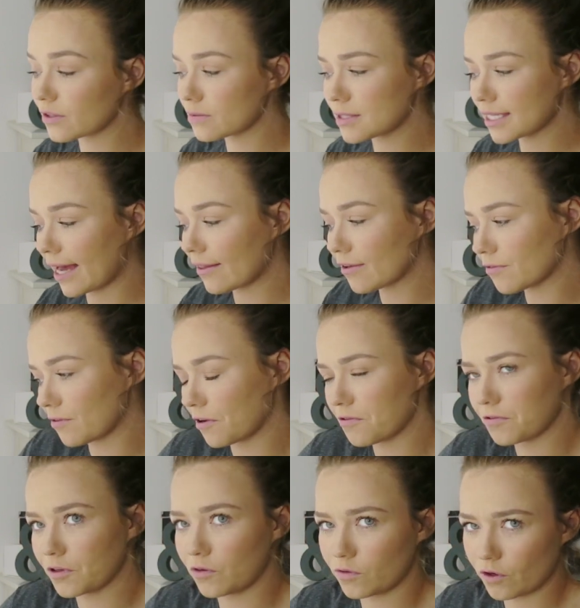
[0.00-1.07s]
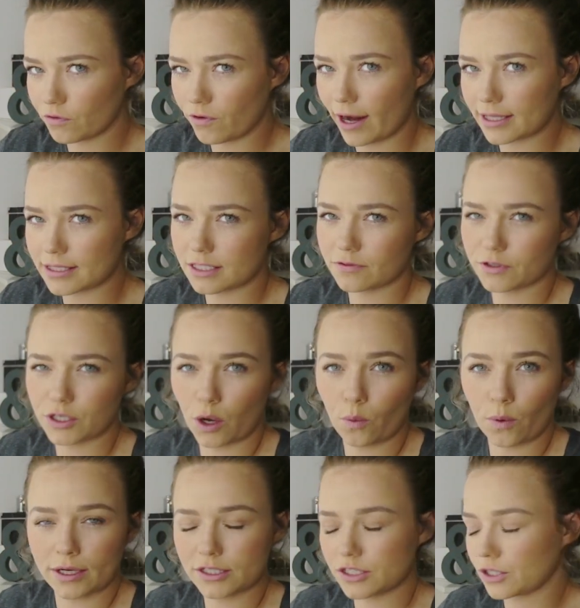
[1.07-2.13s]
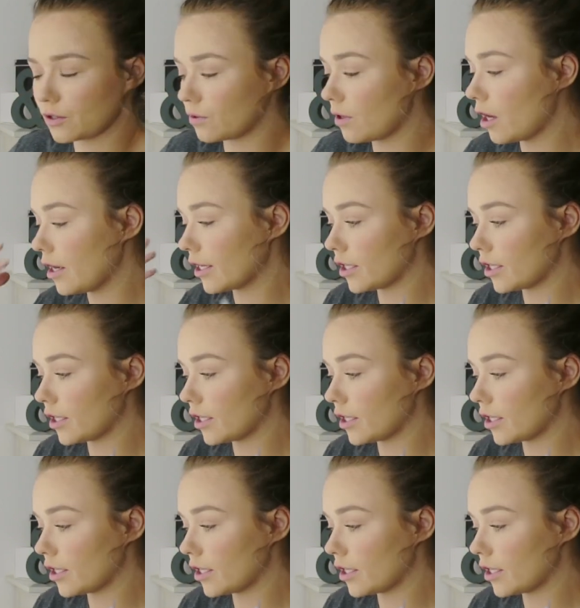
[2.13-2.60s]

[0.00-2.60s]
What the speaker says: put them together for a few of your friends if you don't want to,